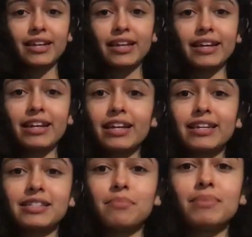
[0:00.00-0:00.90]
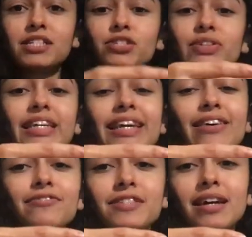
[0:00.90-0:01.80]
here is a mystery
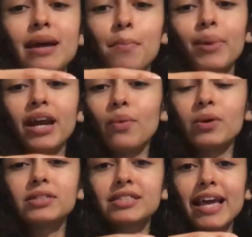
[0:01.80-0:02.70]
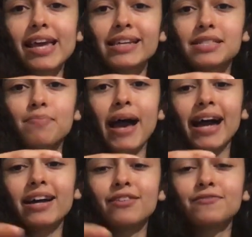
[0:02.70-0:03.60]
gift but I will say it's a
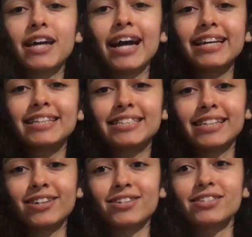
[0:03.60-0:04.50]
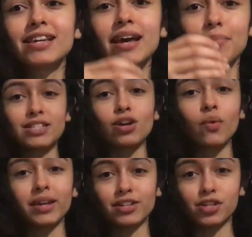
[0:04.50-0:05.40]
pack of tiny stickers. This is
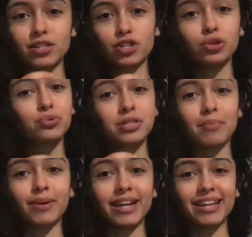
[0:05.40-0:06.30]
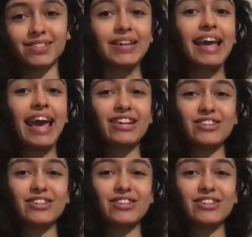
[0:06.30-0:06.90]
going to somebody, so I can't